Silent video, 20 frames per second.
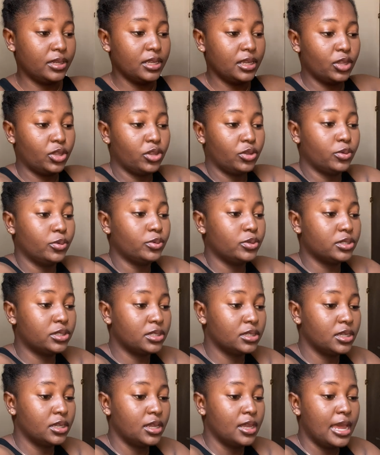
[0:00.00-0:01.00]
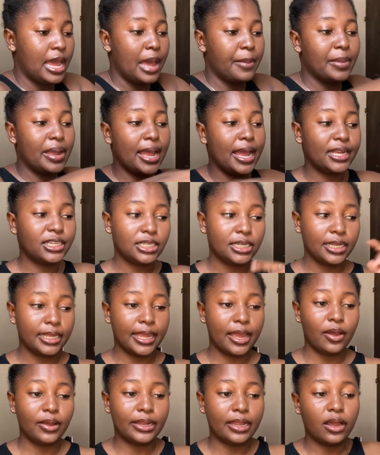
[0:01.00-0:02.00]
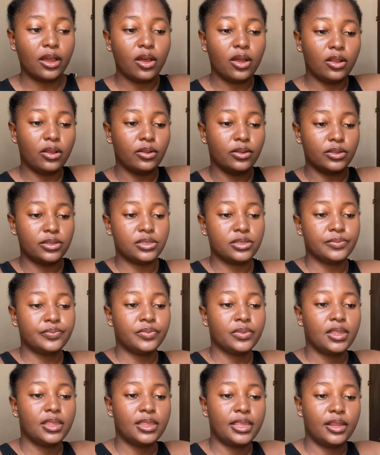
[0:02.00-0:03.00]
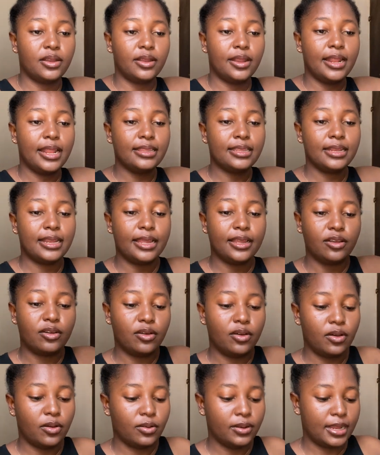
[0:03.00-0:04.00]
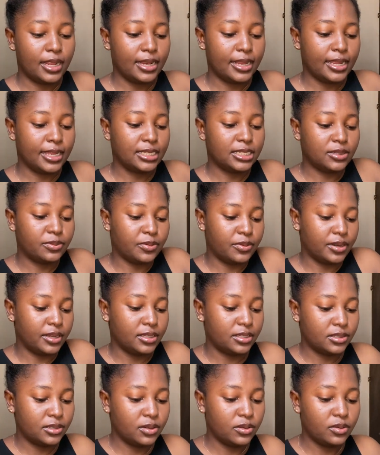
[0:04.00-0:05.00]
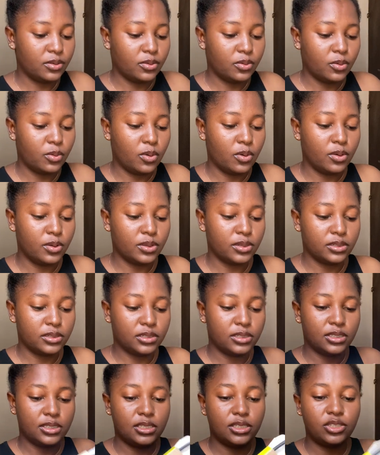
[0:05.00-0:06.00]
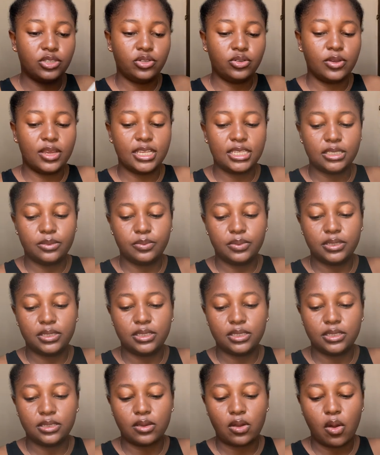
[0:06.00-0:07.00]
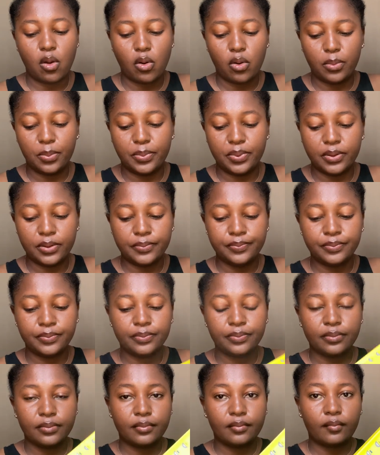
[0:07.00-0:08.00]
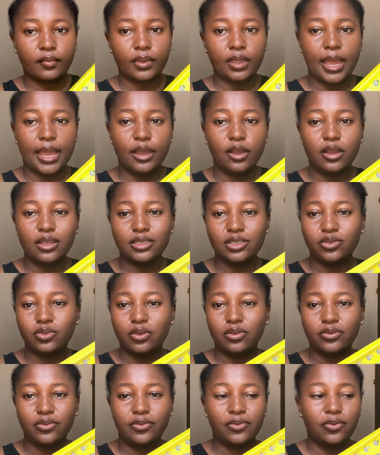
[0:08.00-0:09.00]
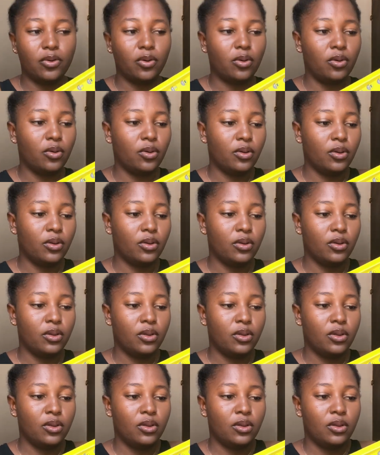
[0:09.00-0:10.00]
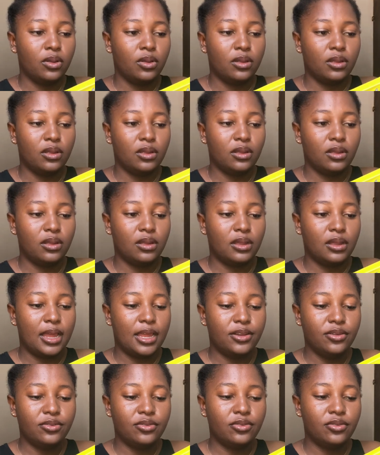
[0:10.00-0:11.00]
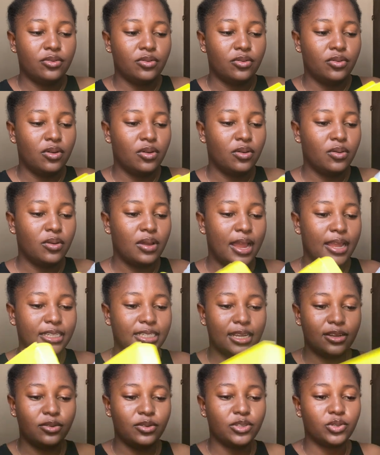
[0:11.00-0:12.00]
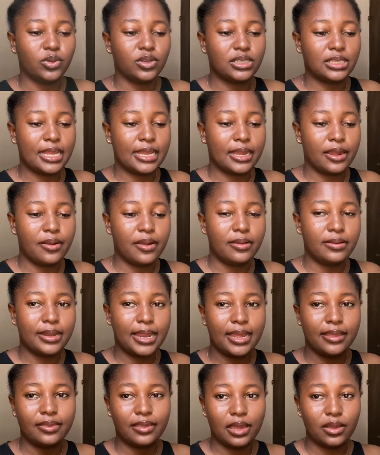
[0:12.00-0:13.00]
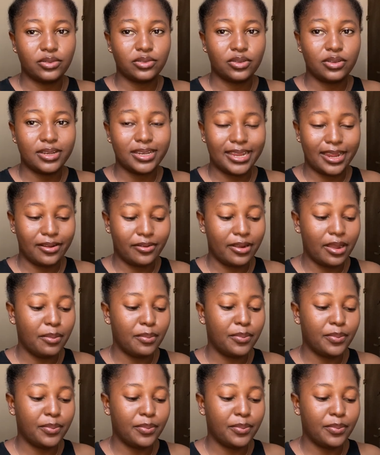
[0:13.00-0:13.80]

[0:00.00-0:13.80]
cute. I might actually get other colors. Then another thing I got on AliExpress was this U S B C hub. I got this one for, I don't know, I shall know it was like around nine thousand naira,